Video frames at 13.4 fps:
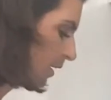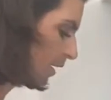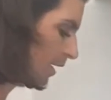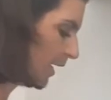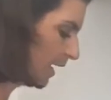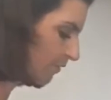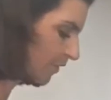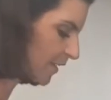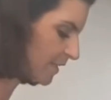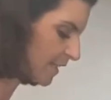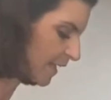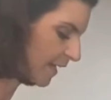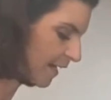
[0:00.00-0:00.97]
I'll have
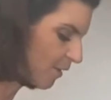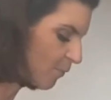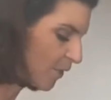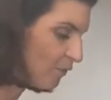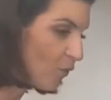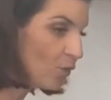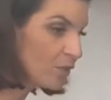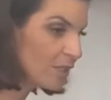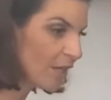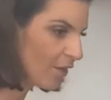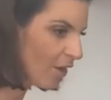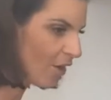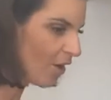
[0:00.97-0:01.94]
this here. We've
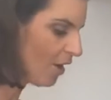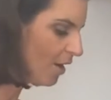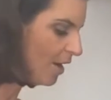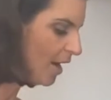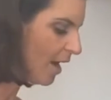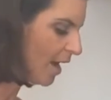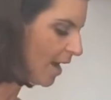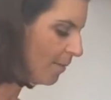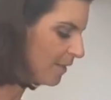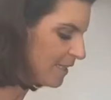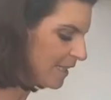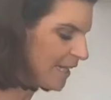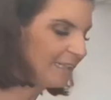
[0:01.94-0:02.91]
also got um,
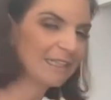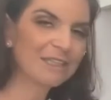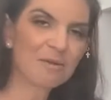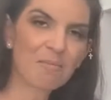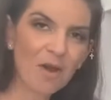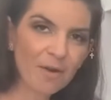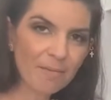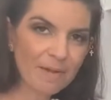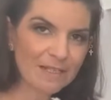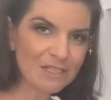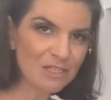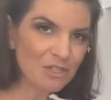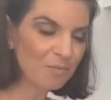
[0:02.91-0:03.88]
a delicious mung
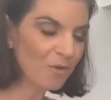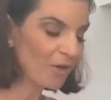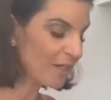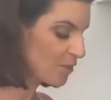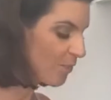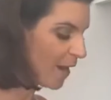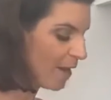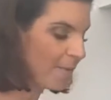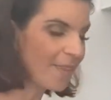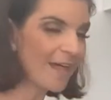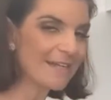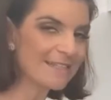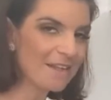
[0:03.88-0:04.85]
bean soup on as well, but
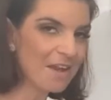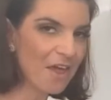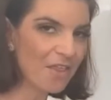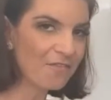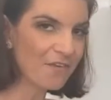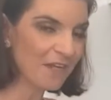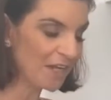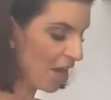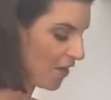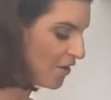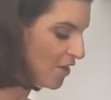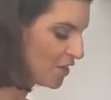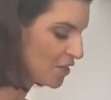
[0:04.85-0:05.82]
that's another video.
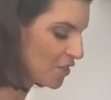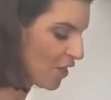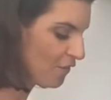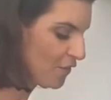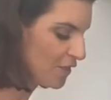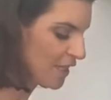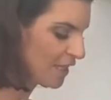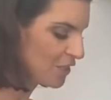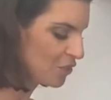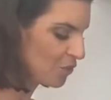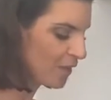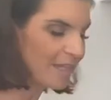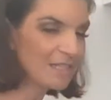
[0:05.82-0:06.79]
So if you did
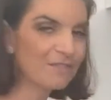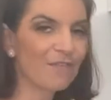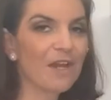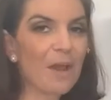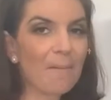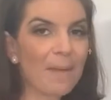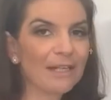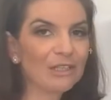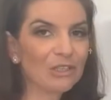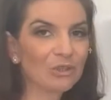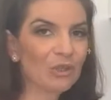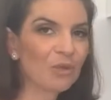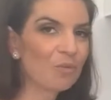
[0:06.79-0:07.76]
enjoy this video, make
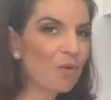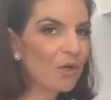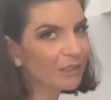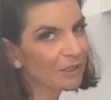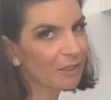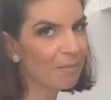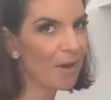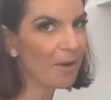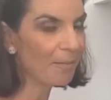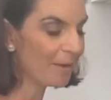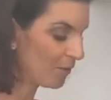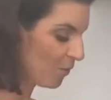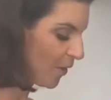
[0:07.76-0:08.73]
sure you watch the mung
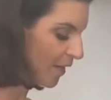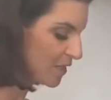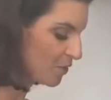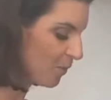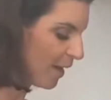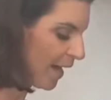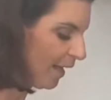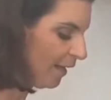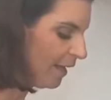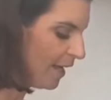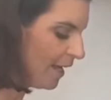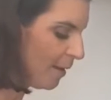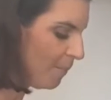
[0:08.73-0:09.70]
bean one as well,
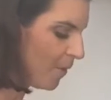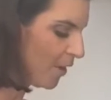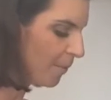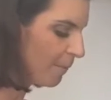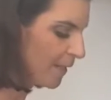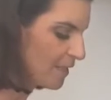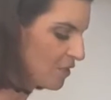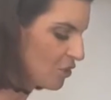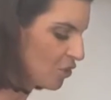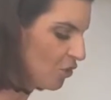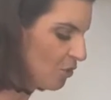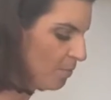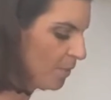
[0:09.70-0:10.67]
the mung bean
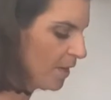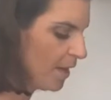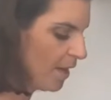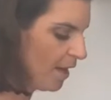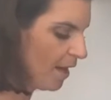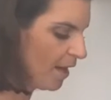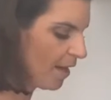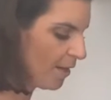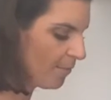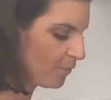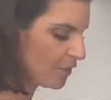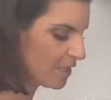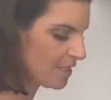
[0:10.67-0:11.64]
soup,
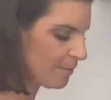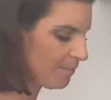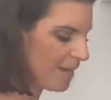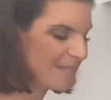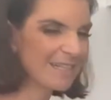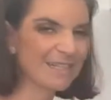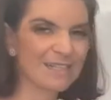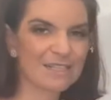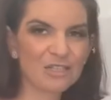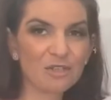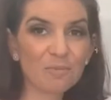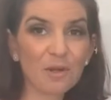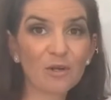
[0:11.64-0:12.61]
um, which is amazing as a
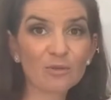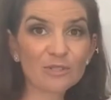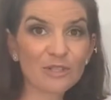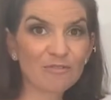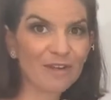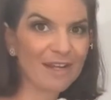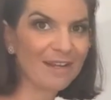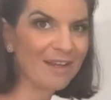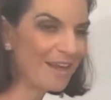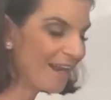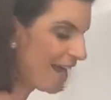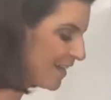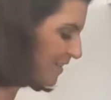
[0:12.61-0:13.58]
soup and also really
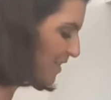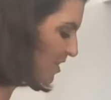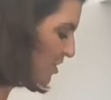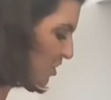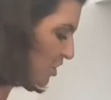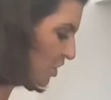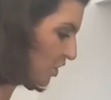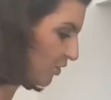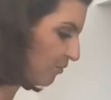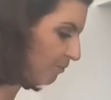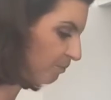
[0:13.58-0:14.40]
good as a stew.